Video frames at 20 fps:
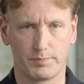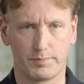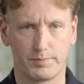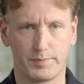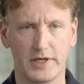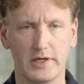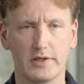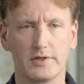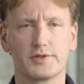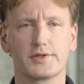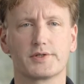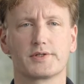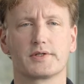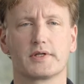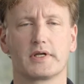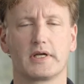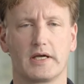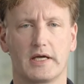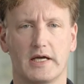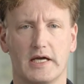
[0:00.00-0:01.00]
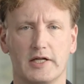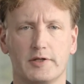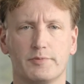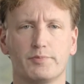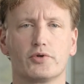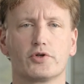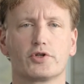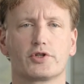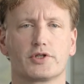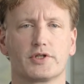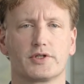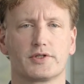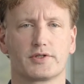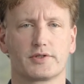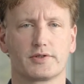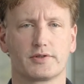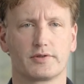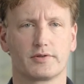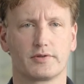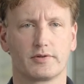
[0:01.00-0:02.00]
pillars and bushes.
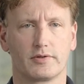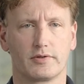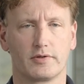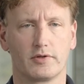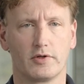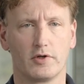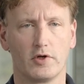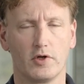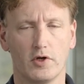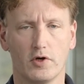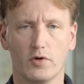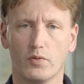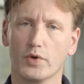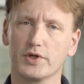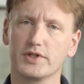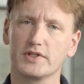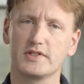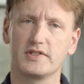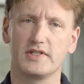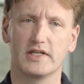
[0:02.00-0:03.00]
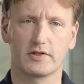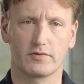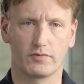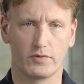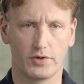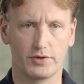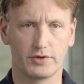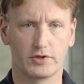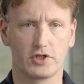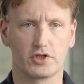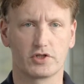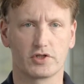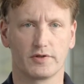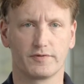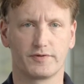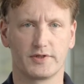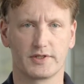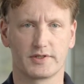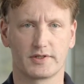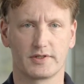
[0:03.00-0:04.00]
What is the advantage of
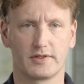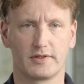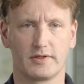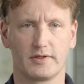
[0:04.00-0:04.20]
it?